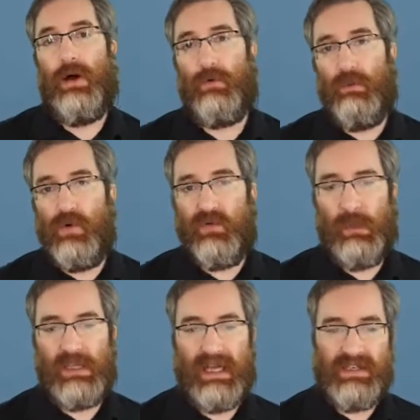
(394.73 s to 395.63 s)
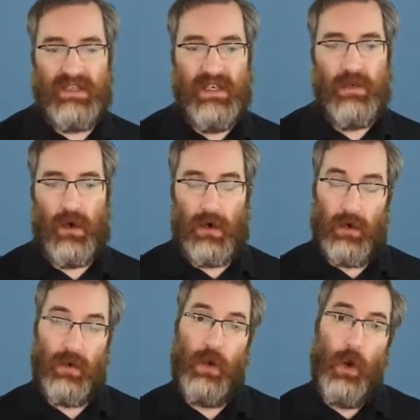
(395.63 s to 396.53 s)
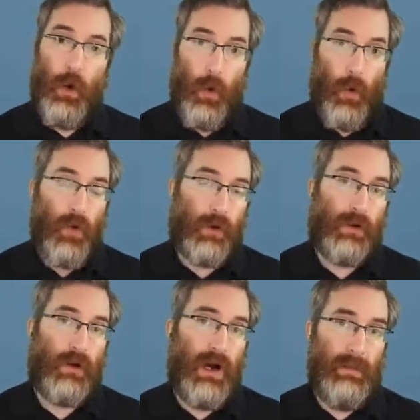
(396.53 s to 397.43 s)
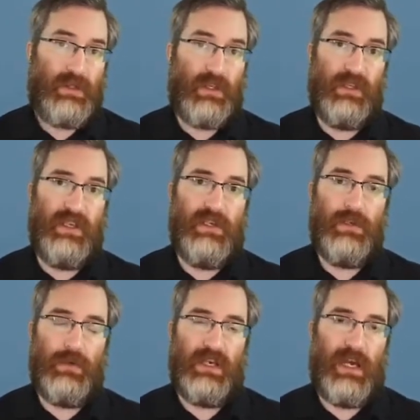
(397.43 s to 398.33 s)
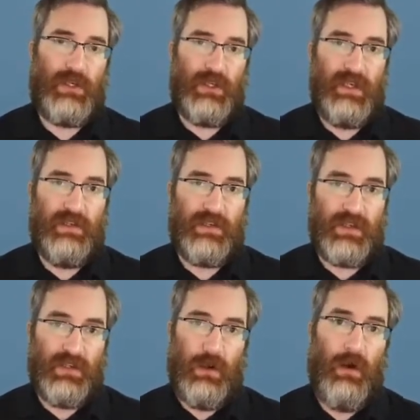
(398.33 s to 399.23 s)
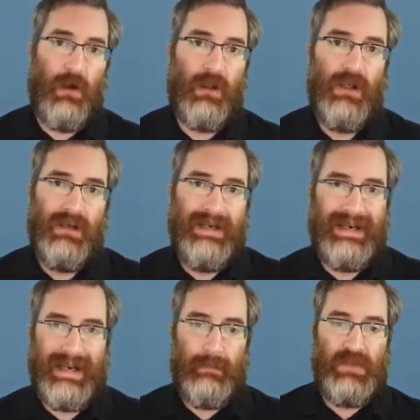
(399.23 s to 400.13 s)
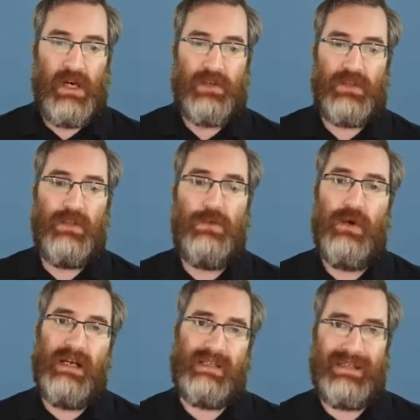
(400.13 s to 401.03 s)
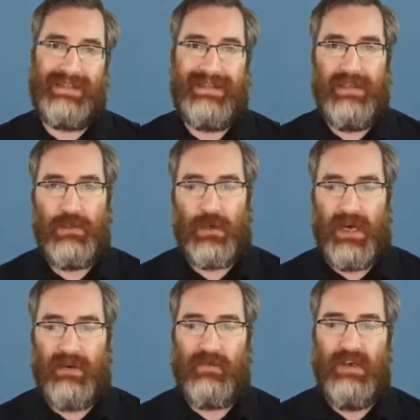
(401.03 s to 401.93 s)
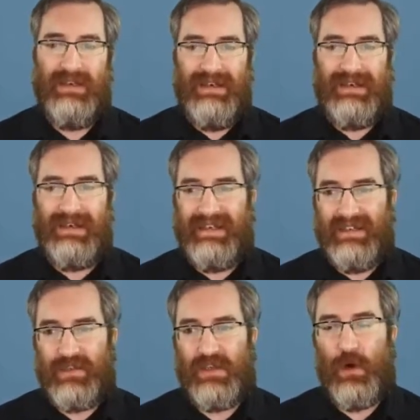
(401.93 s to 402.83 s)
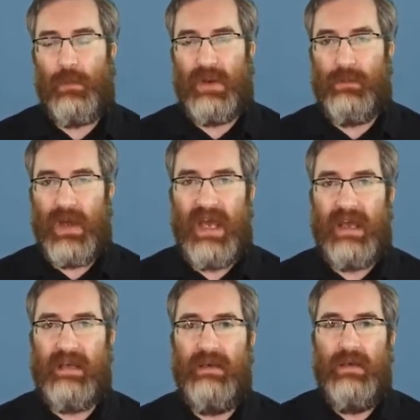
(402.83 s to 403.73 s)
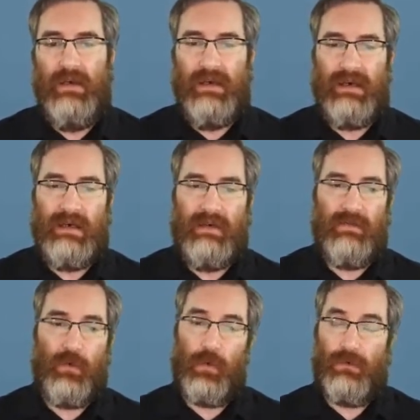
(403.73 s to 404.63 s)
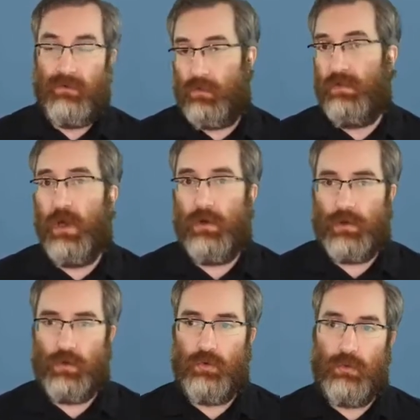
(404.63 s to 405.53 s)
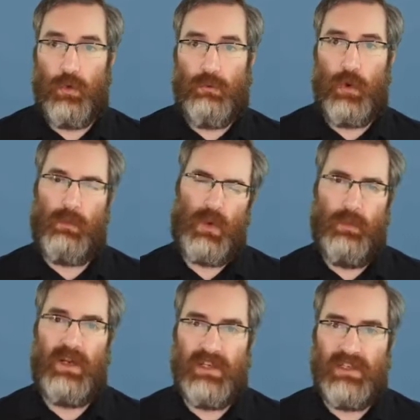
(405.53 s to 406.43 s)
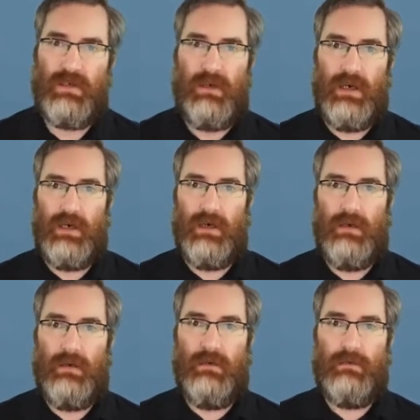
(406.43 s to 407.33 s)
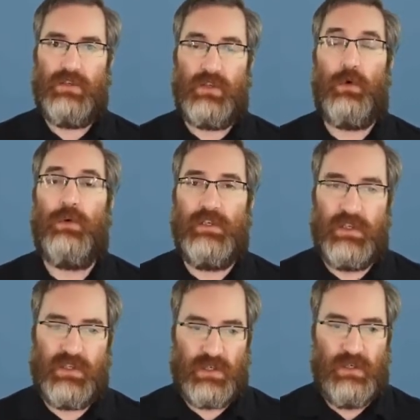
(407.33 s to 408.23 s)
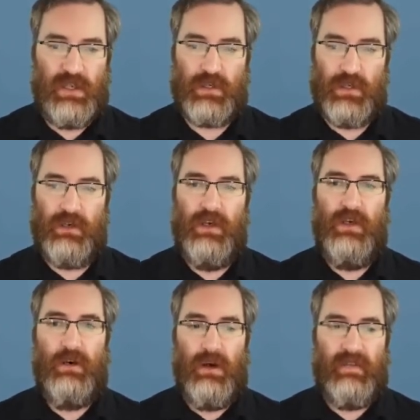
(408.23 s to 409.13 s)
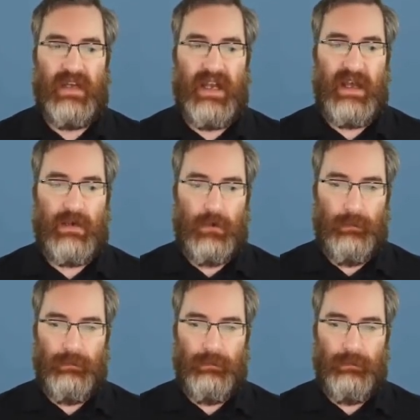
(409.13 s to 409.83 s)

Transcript: a removable SD card, or optionally, you could actually install an M.2 SSD drive into the open bay for larger or more permanent storage installation on the Nano.